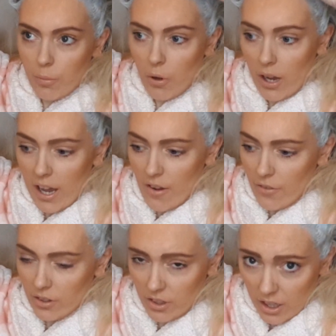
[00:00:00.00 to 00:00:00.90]
part I
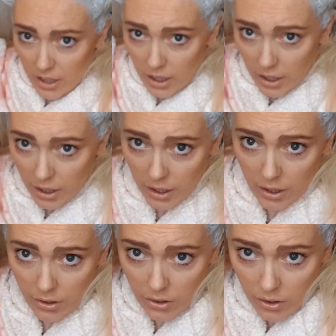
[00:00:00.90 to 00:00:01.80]
haven't done here
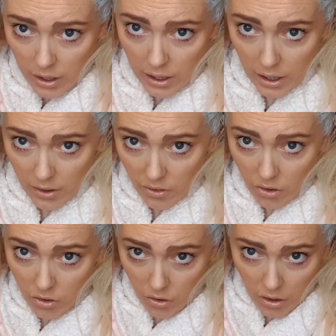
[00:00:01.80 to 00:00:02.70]

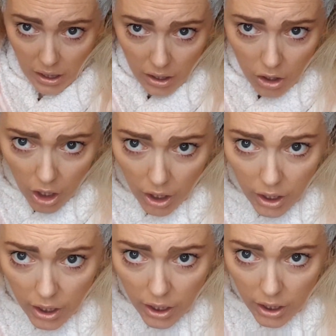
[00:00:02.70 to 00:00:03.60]
is,
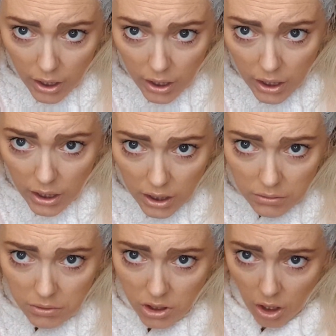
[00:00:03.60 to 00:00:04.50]
look,
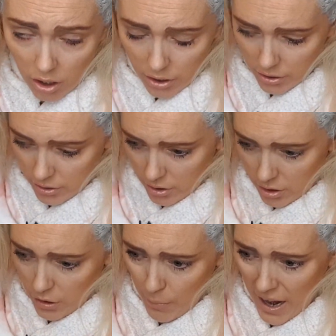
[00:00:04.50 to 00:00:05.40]
god,
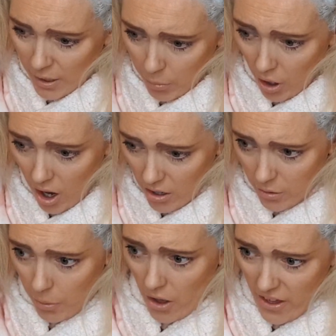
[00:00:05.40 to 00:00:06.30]
the main part, the
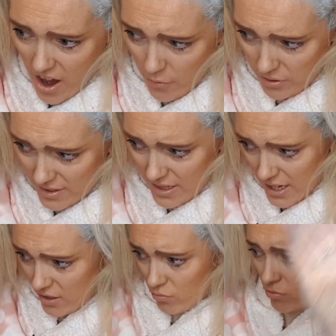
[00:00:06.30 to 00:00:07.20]
part that everyone
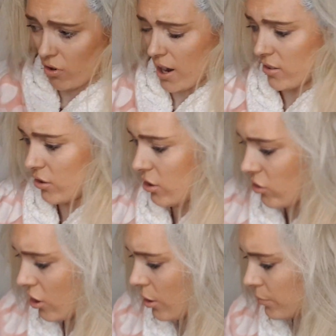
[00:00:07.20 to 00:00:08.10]
sees right on the
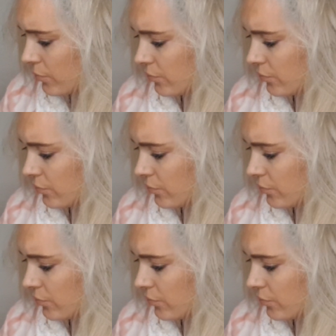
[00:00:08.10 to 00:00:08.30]
top.